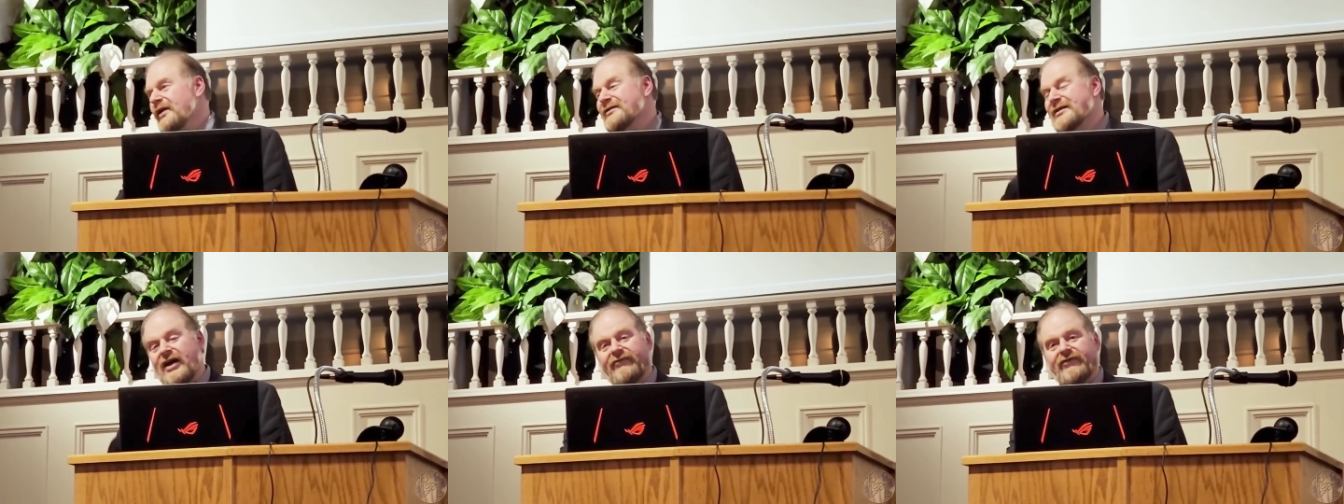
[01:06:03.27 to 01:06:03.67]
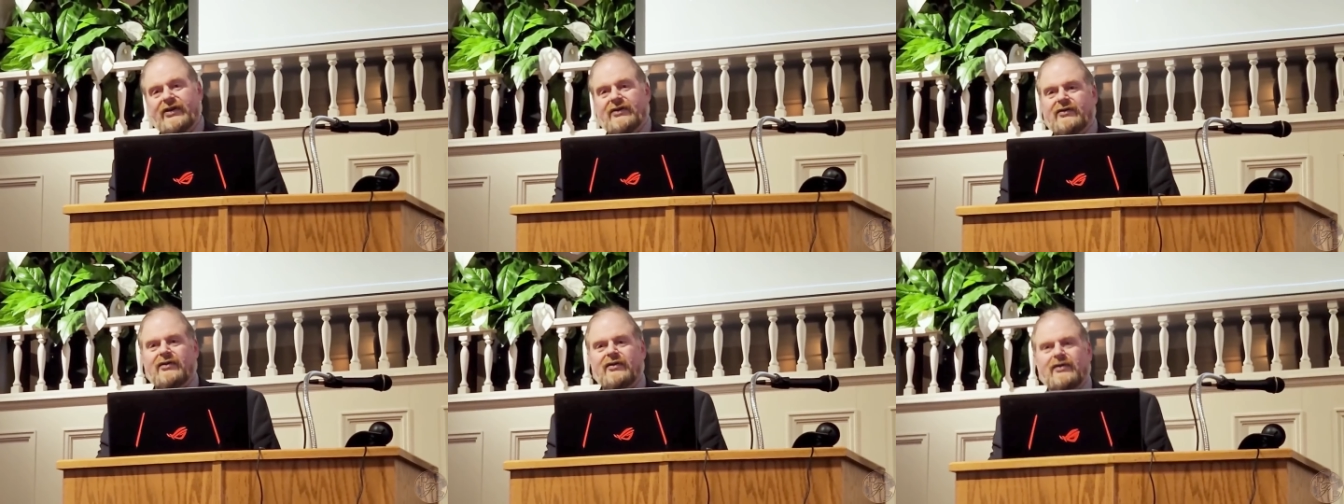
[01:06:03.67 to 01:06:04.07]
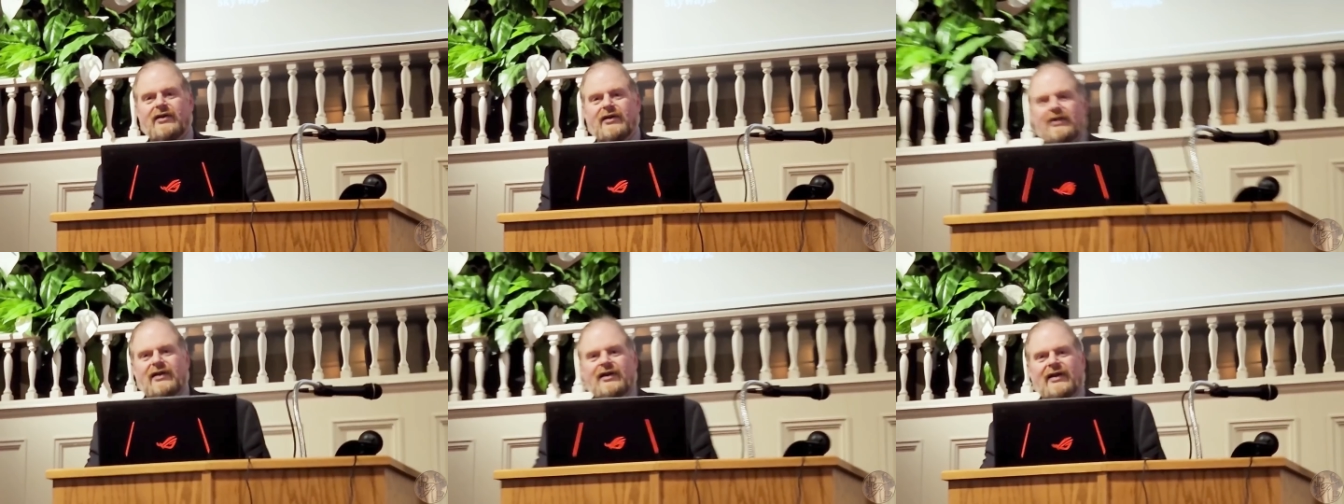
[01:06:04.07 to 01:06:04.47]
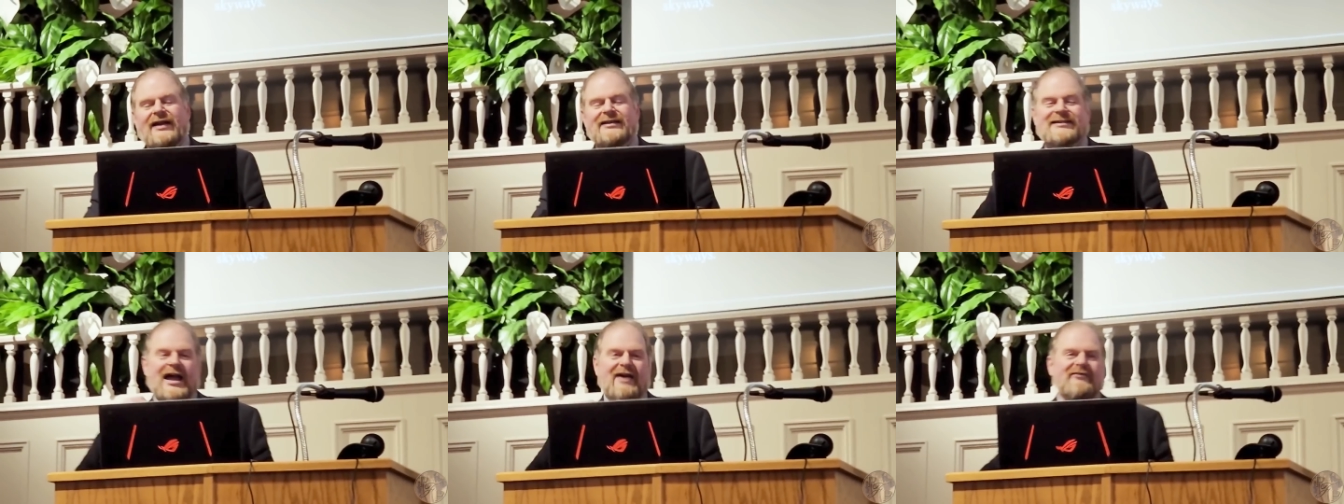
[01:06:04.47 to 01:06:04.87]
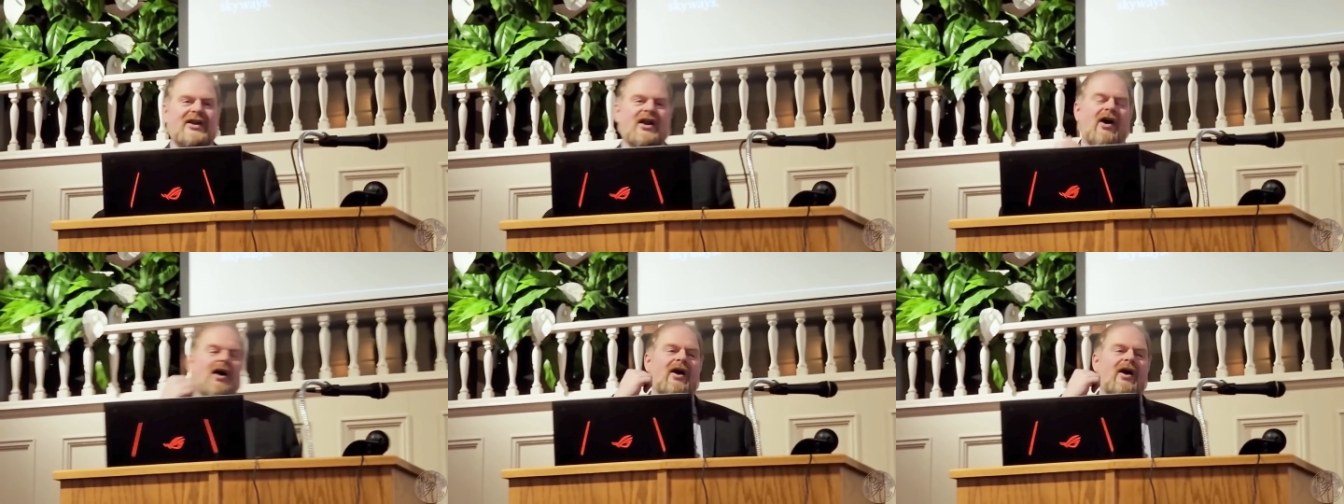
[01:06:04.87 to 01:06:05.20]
It's heaven. It's heaven.